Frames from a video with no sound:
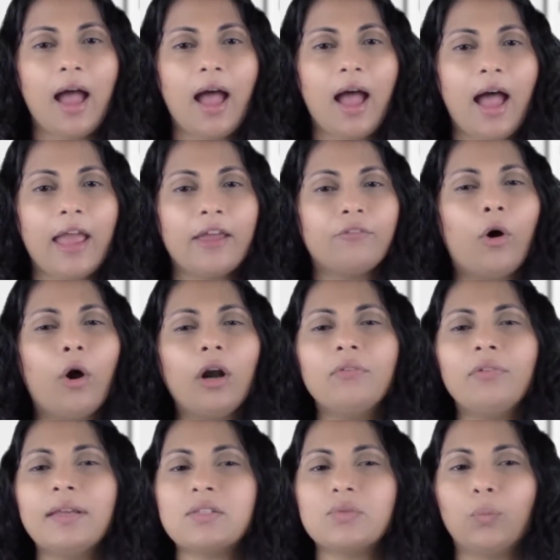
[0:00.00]
I've
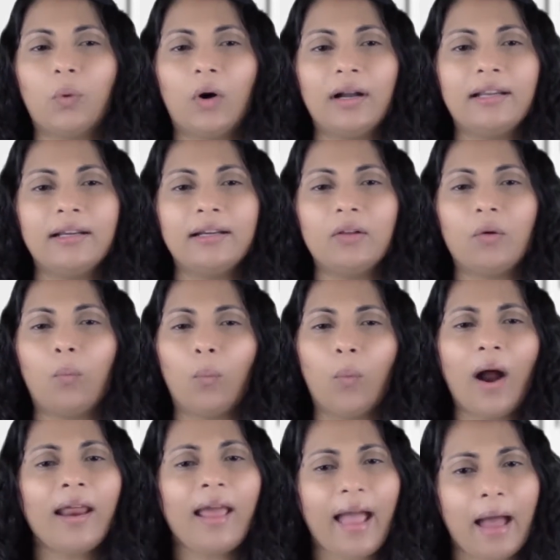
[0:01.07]
always wondered
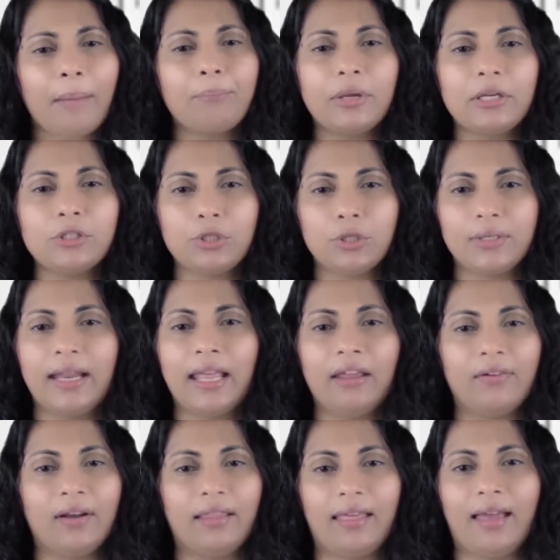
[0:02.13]
what happened to
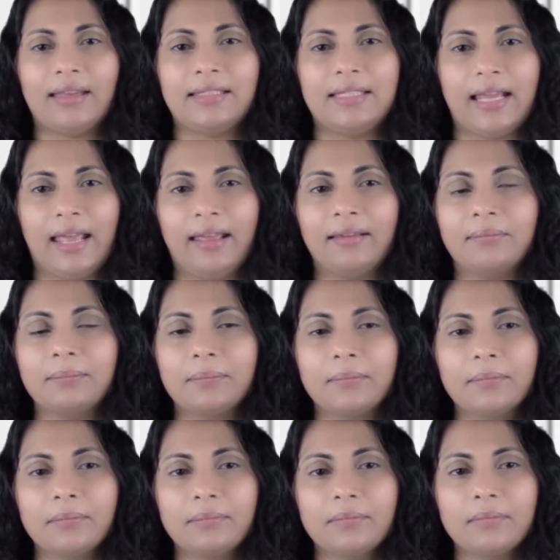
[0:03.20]
David that day.
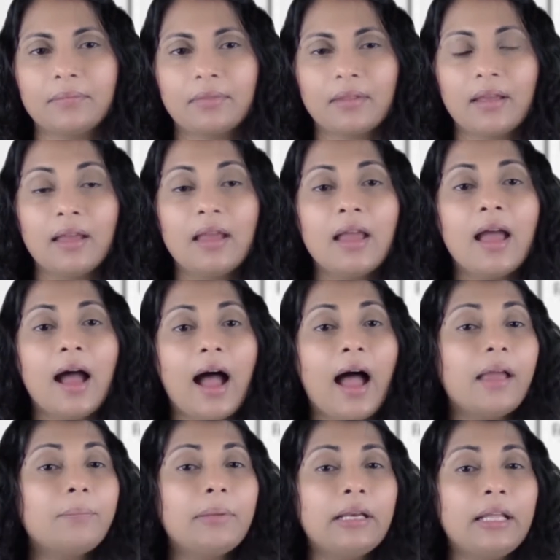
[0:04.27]

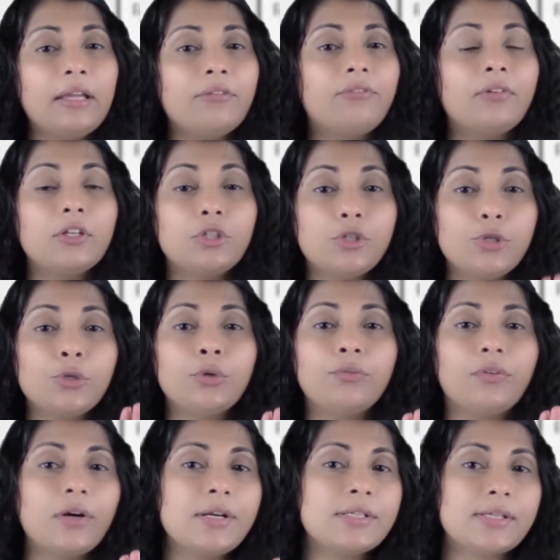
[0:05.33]
I believe two
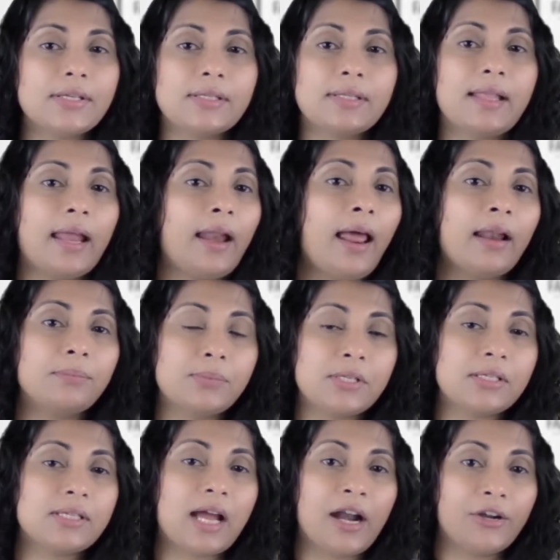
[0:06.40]
verses that helps
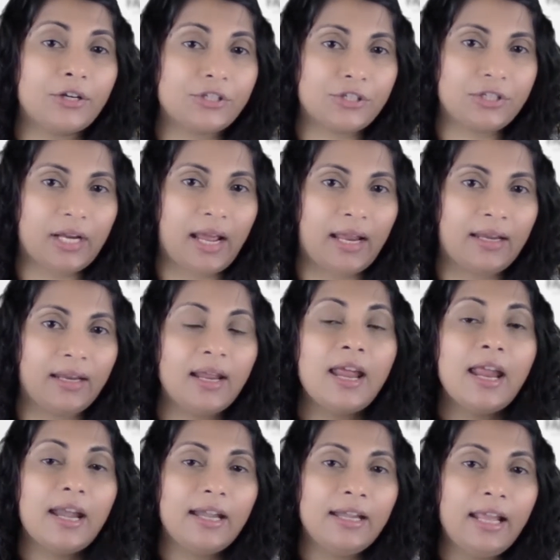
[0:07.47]
us understand
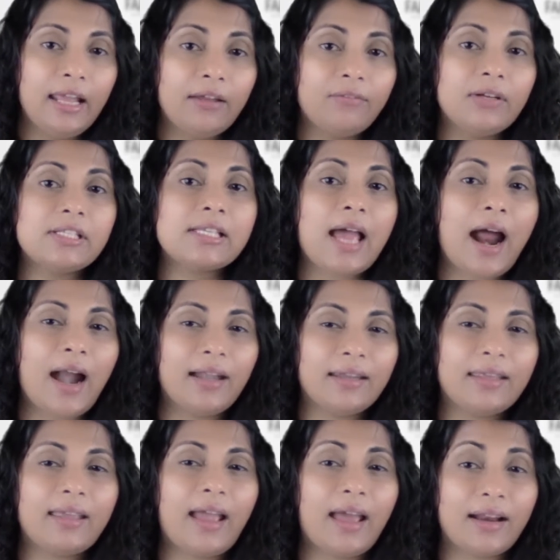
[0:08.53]
David's
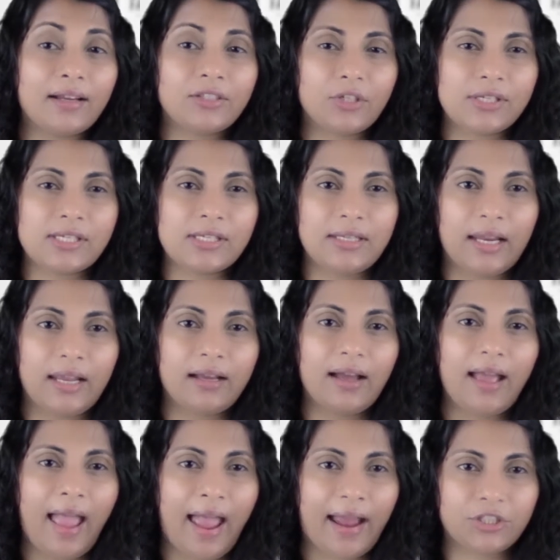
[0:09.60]
uncharacteristic
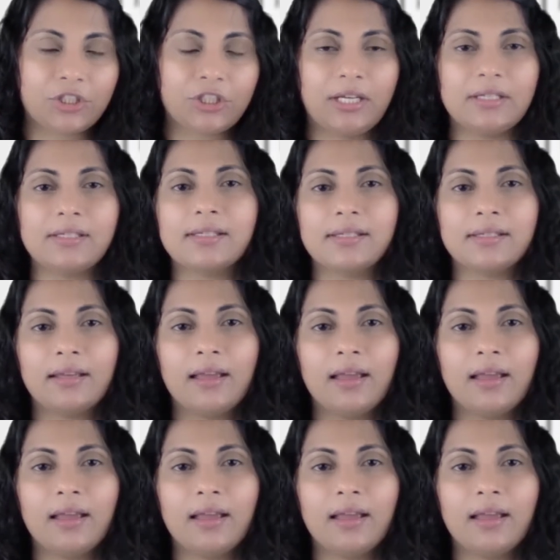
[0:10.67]
actions.